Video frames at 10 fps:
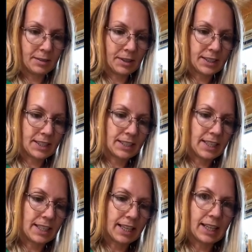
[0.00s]
As I say,
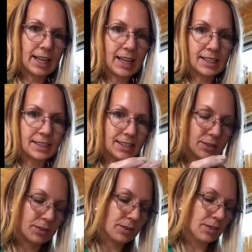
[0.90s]
that clay is
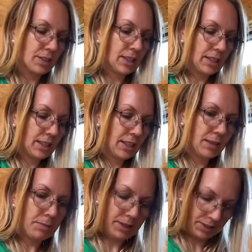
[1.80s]
still a
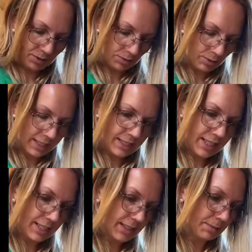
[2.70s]
bit too wet
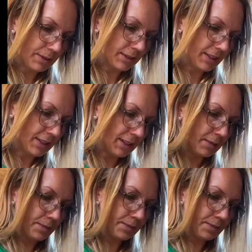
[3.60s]
yet to build it up.